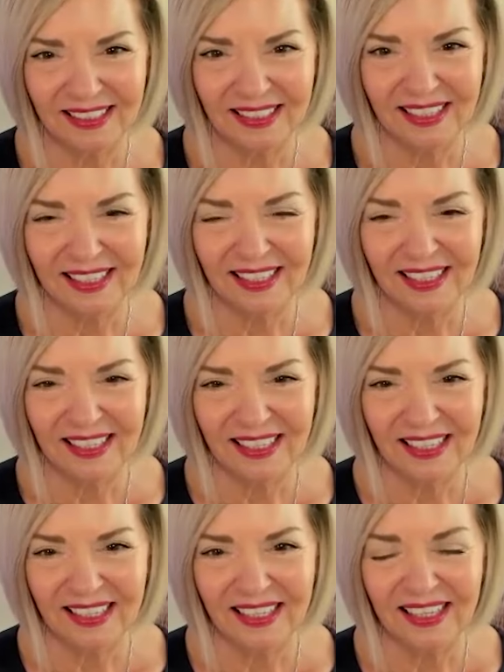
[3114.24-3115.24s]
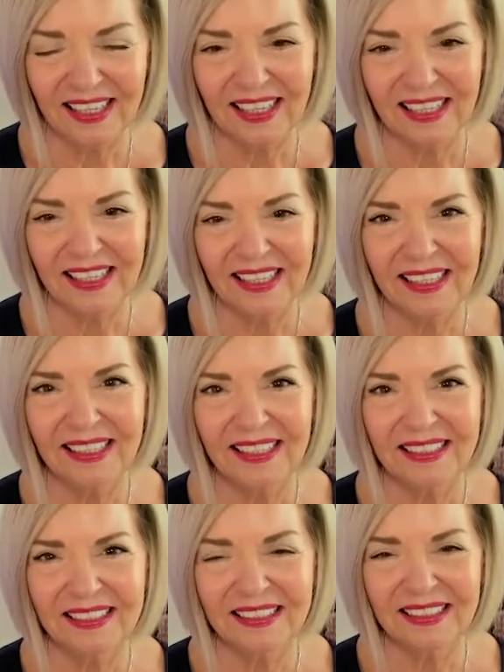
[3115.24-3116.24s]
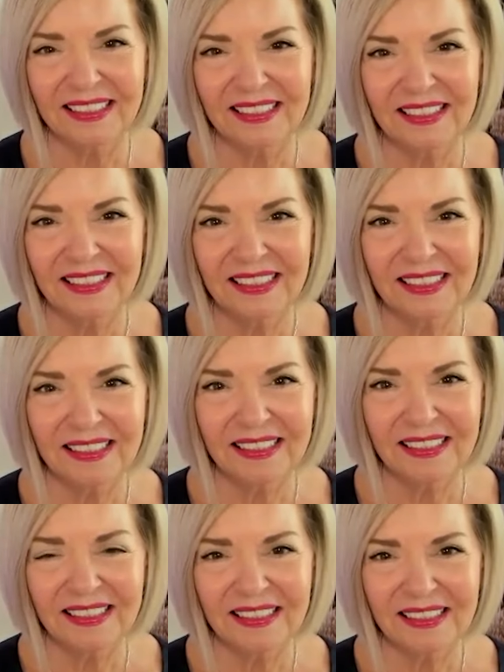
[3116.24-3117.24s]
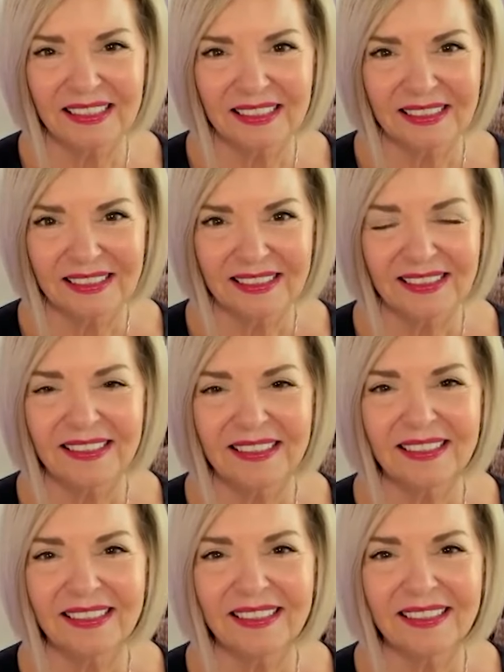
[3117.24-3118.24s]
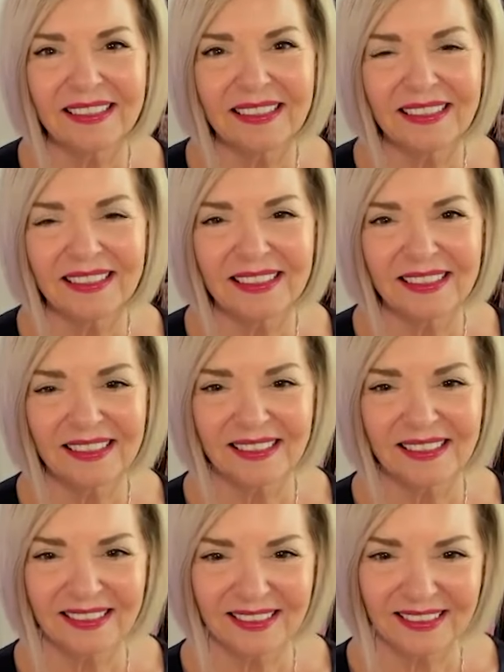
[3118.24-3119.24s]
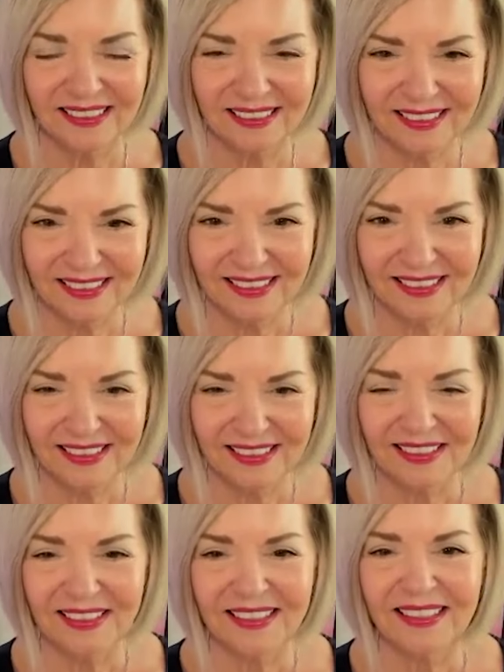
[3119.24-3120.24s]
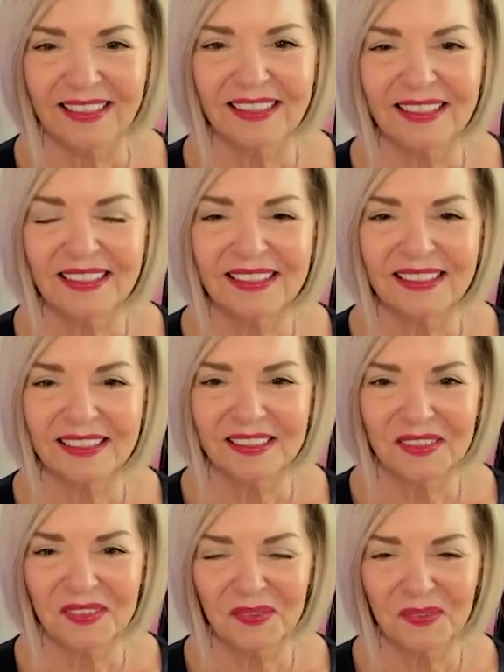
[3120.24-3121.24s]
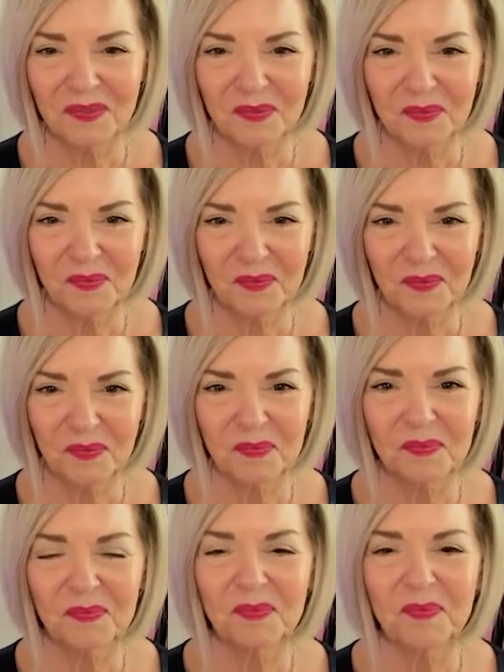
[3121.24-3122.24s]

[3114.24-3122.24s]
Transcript: (not speaking)